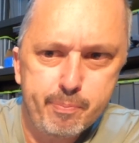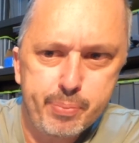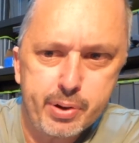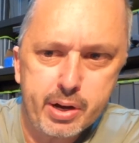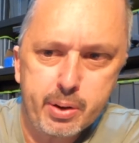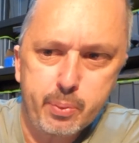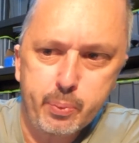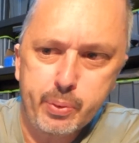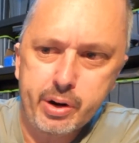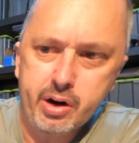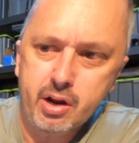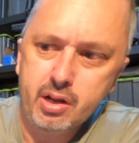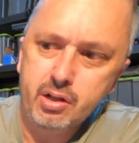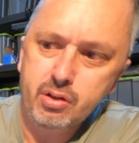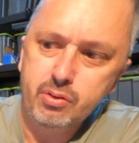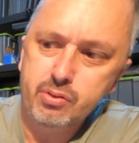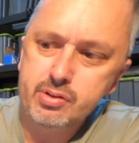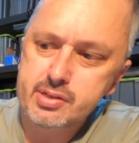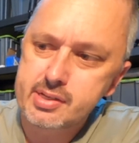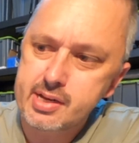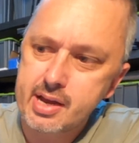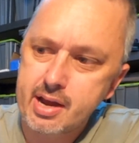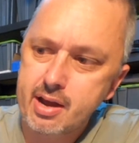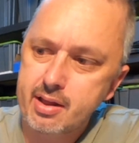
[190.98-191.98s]
but when I
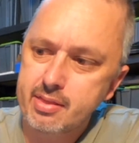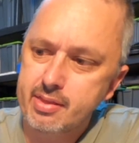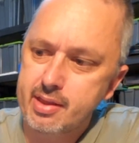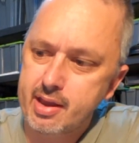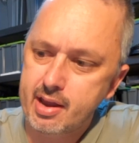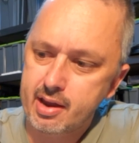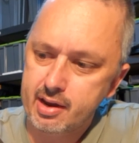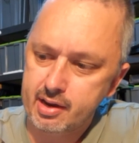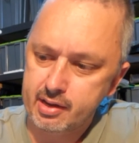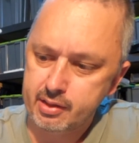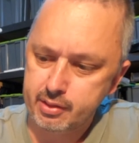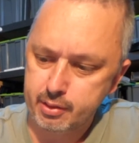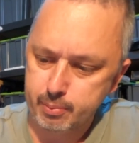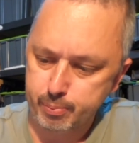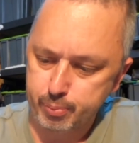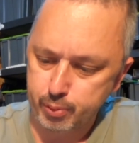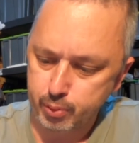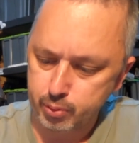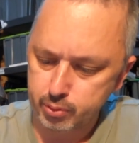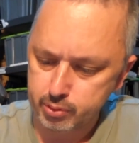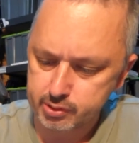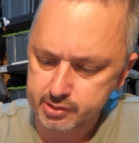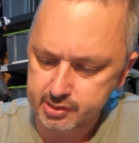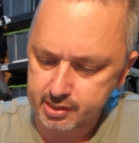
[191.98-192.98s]
look down there in the
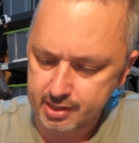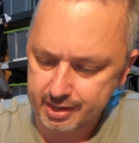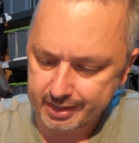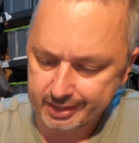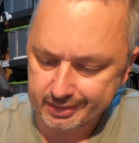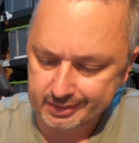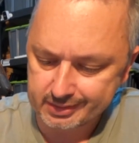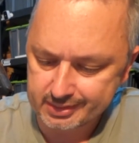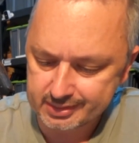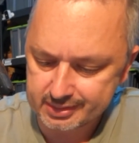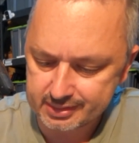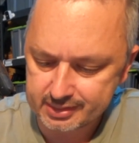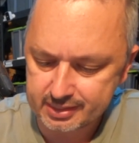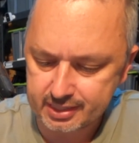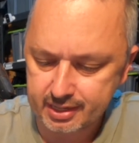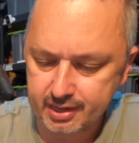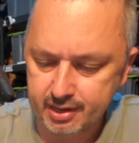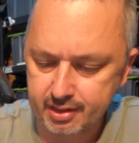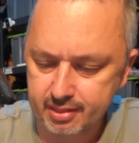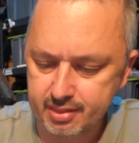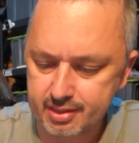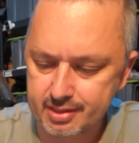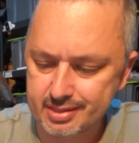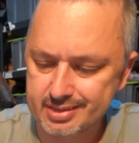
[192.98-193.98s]
bores I can
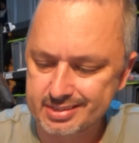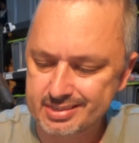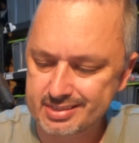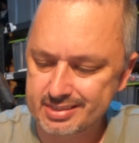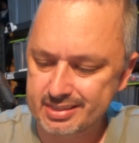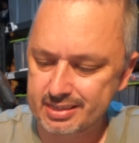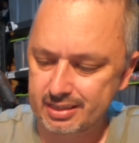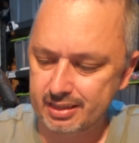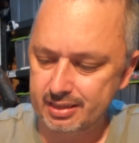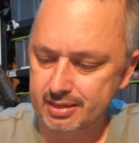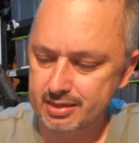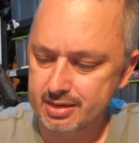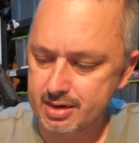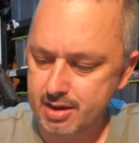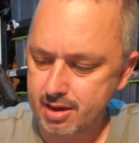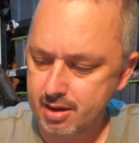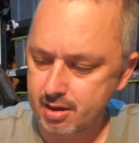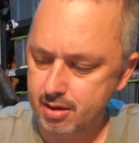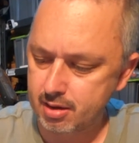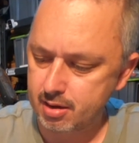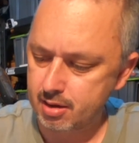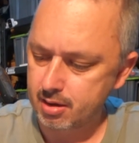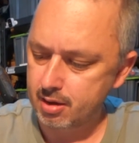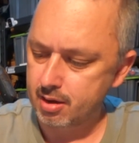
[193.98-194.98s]
see that the
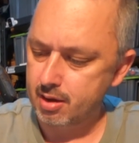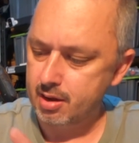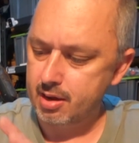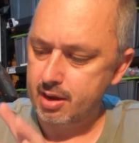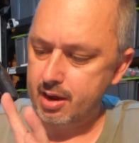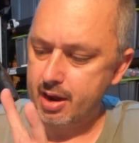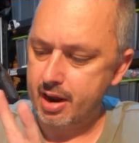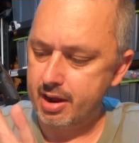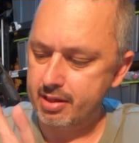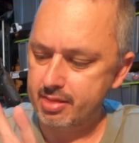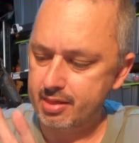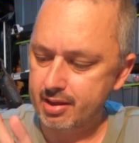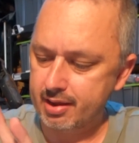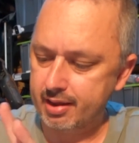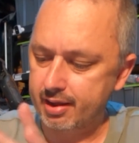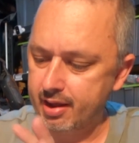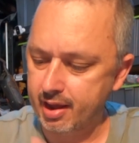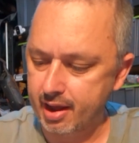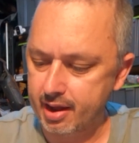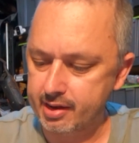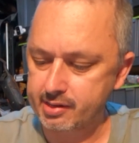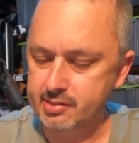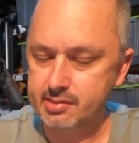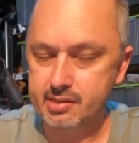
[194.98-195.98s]
cylinder and the
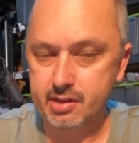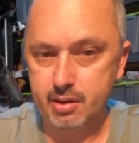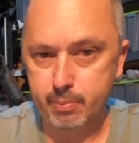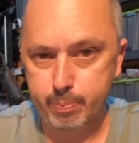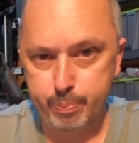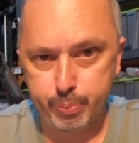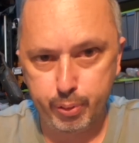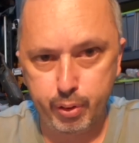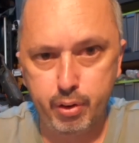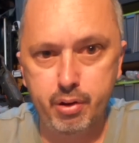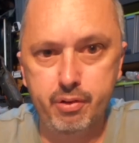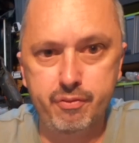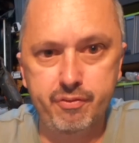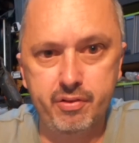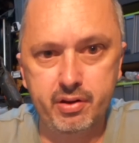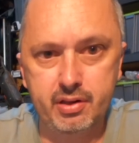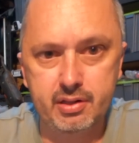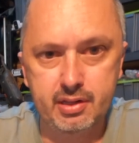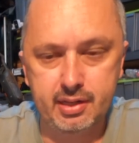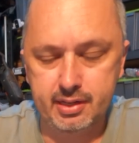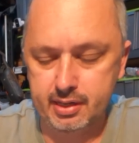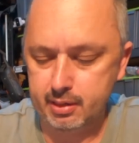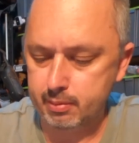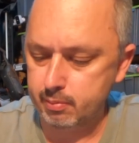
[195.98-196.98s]
case are
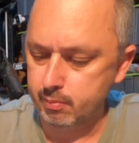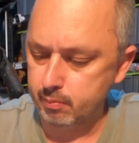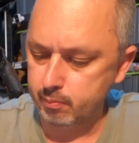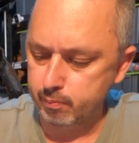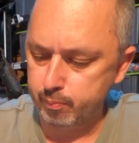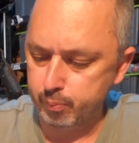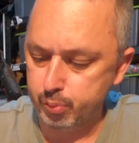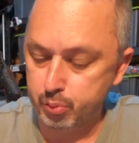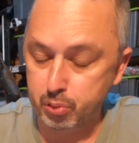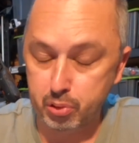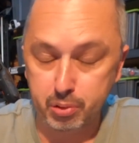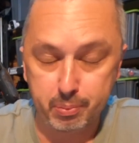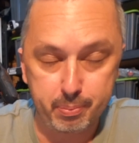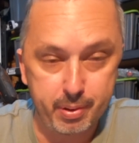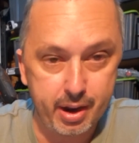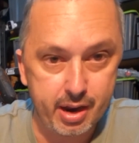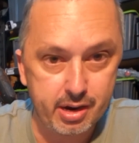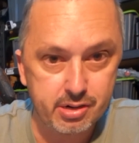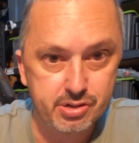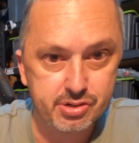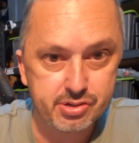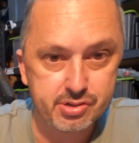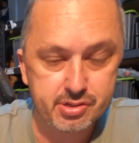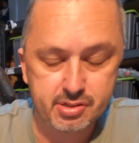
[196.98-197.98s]
perfectly port
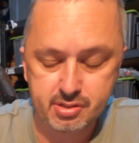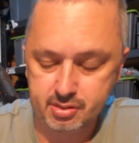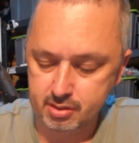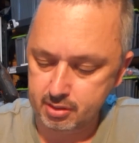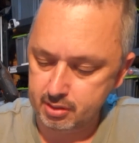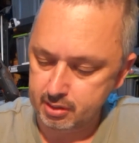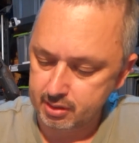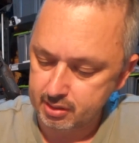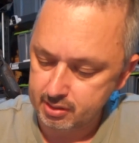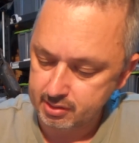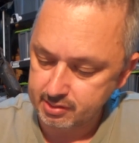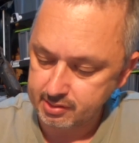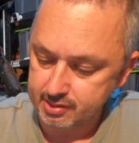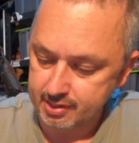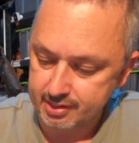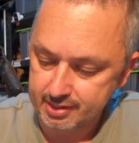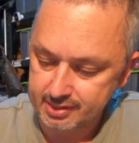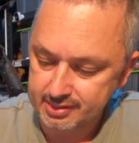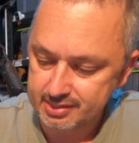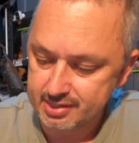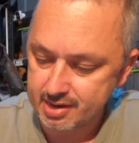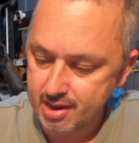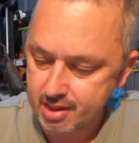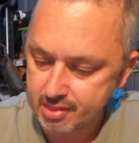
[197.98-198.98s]
matched so
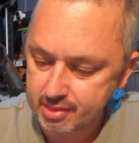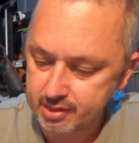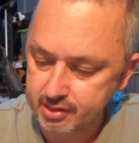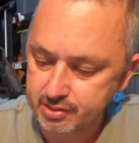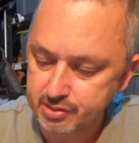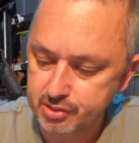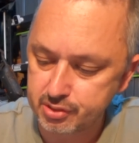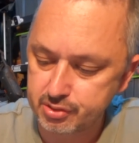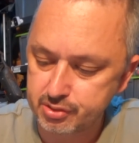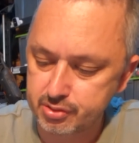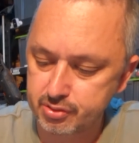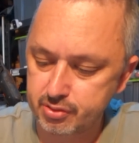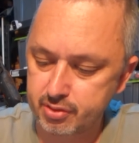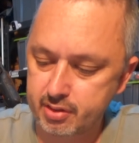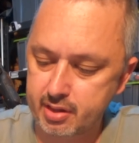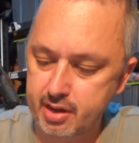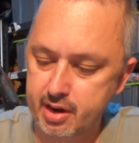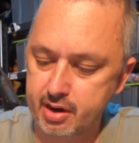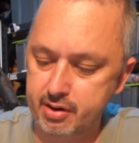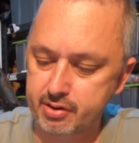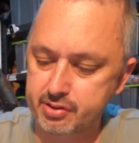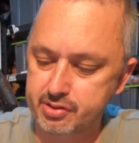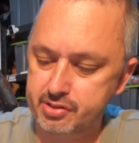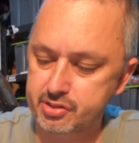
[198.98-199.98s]
there's nothing to do
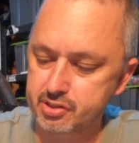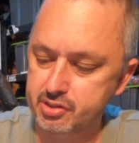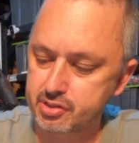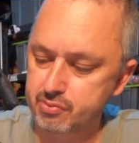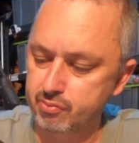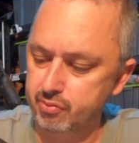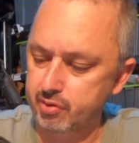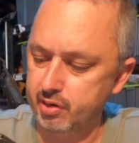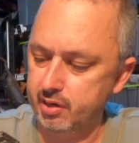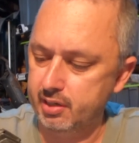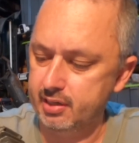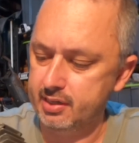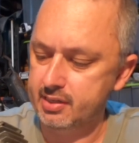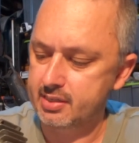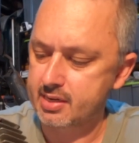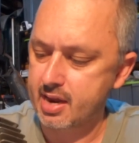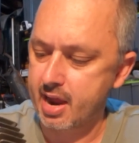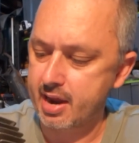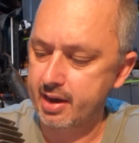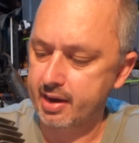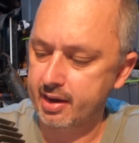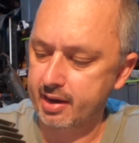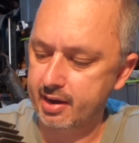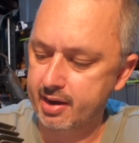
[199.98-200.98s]
there it's just really
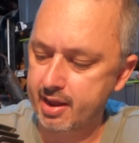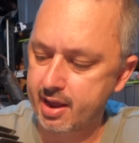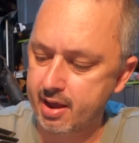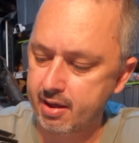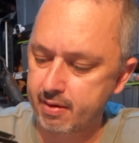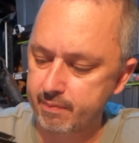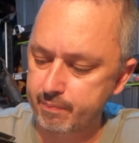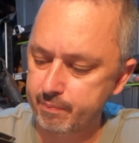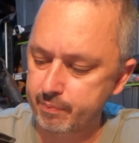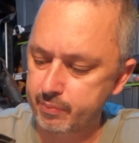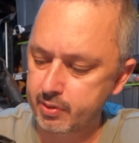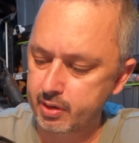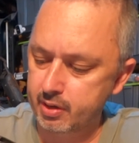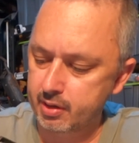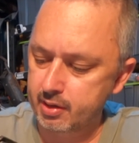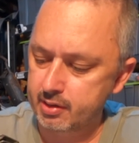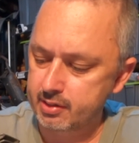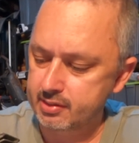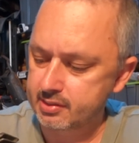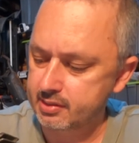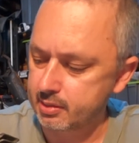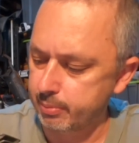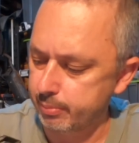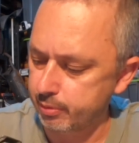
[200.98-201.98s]
taking out
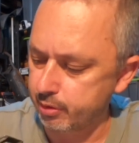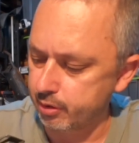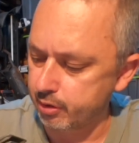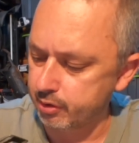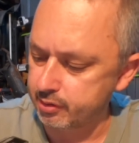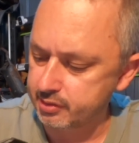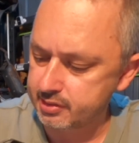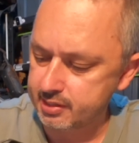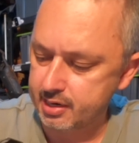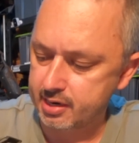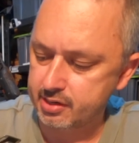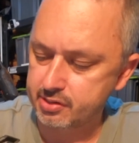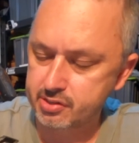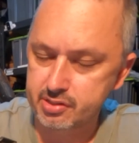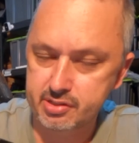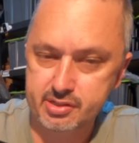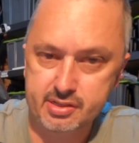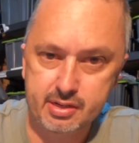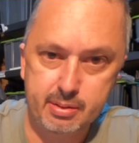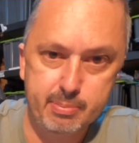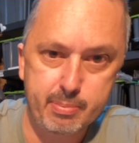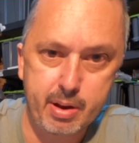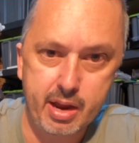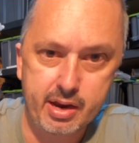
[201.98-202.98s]
some of those
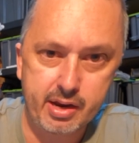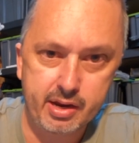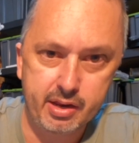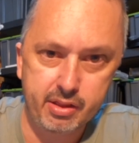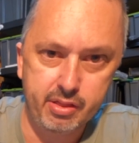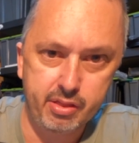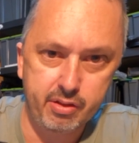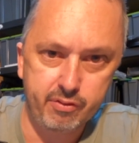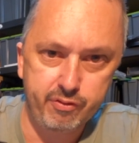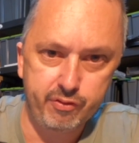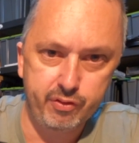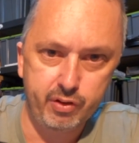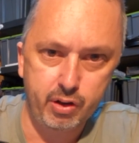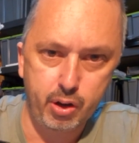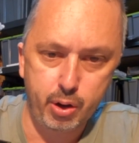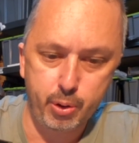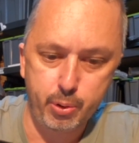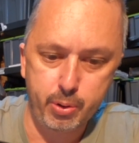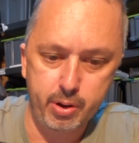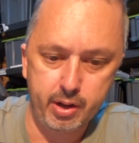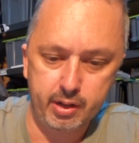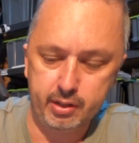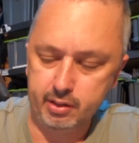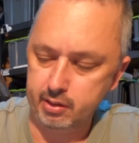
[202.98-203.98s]
edges and making the
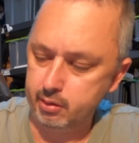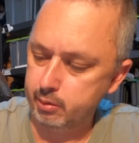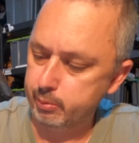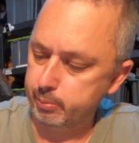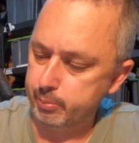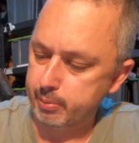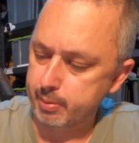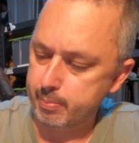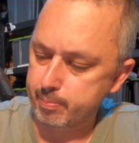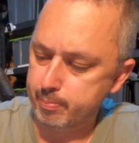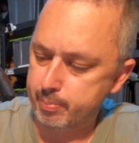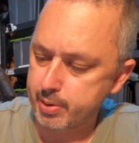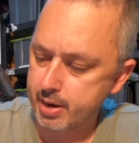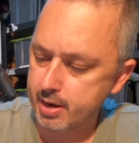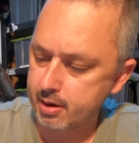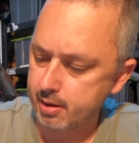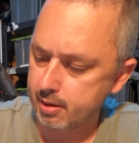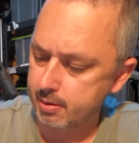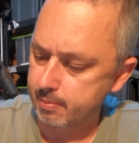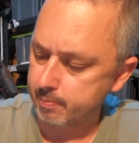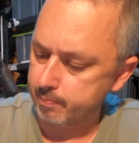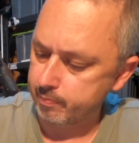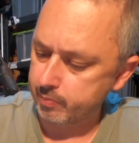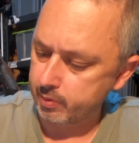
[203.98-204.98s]
flow a little bit
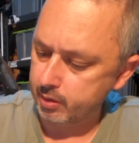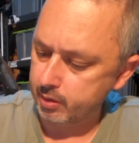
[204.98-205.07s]
better